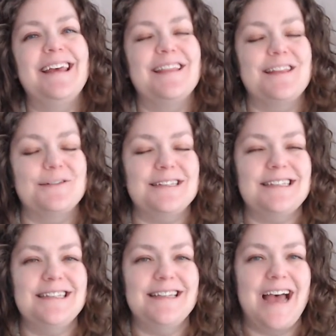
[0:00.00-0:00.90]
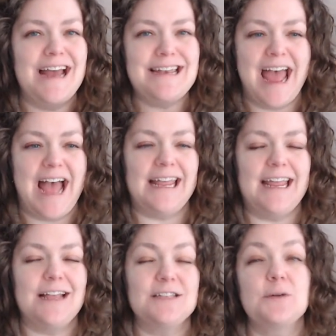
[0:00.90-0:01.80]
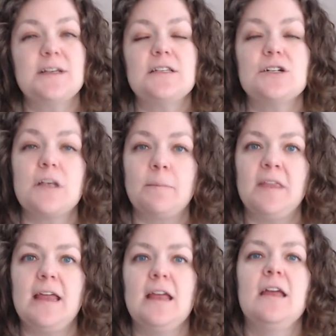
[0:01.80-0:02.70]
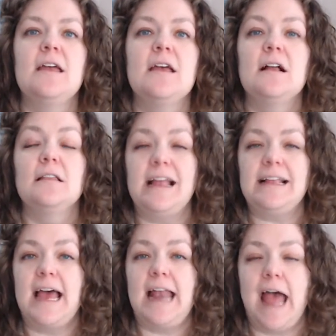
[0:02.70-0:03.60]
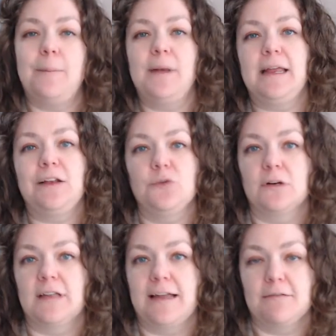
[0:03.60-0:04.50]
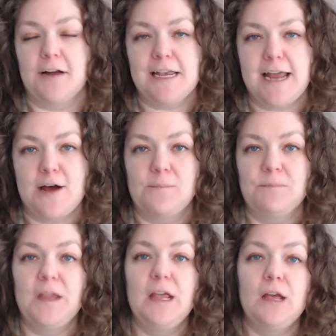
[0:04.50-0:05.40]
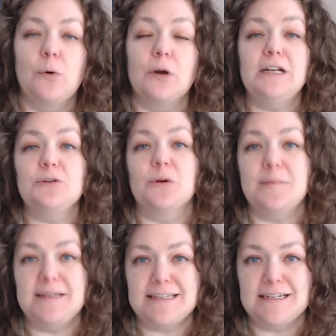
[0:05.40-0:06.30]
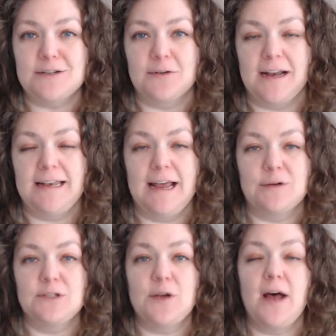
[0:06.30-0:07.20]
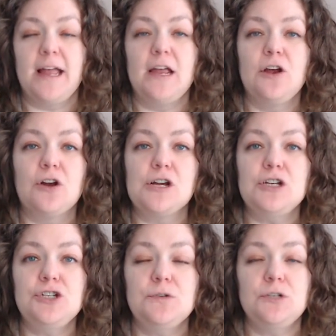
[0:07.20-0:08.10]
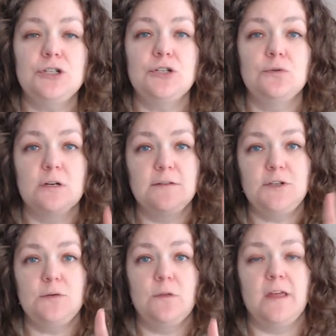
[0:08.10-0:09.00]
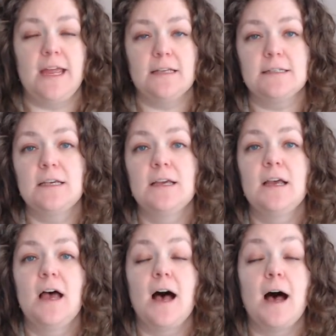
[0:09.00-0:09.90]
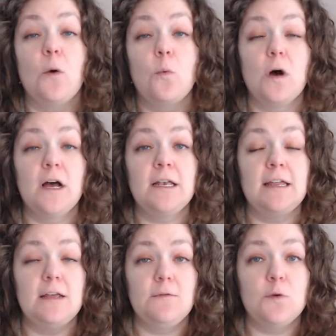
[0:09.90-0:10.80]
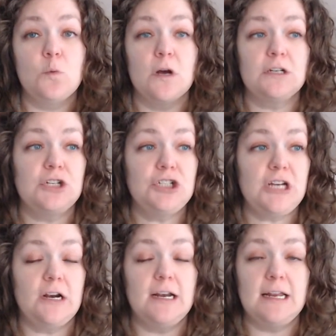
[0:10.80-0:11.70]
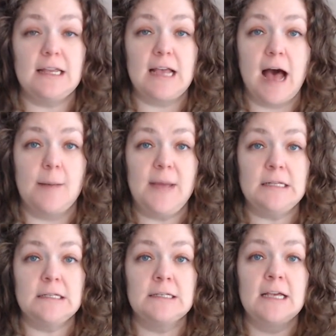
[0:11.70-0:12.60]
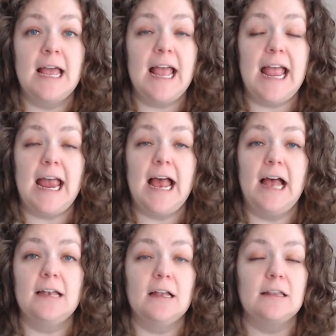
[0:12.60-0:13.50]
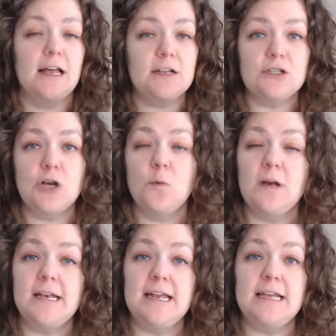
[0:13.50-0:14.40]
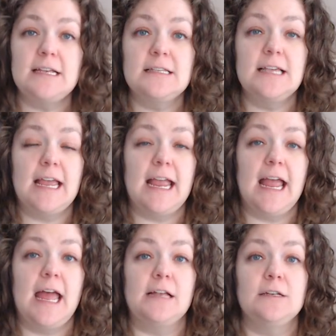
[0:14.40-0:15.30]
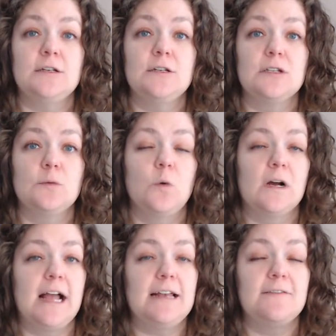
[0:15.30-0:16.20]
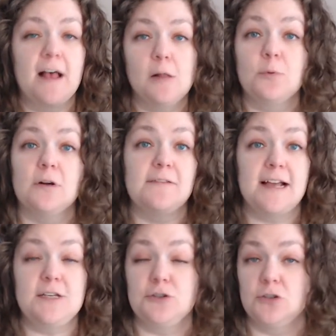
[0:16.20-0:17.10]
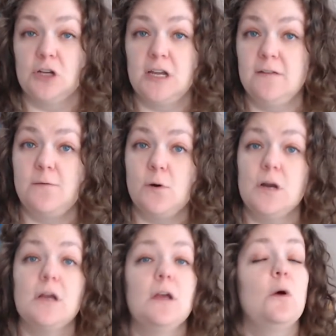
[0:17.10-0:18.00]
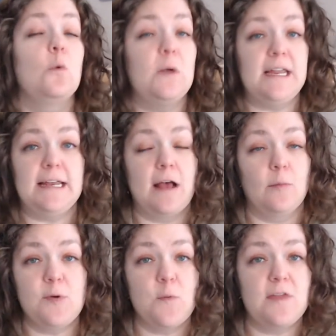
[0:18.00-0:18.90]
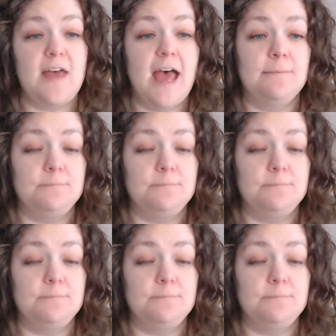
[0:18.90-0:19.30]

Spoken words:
There was that nagging. So is there something like that happening in your life right now, or in your business right now? So I encourage you to do one of two things. One, if you want to share it in the comments and let us know what it is and what kind of help or advice you're looking for, we can help you with that.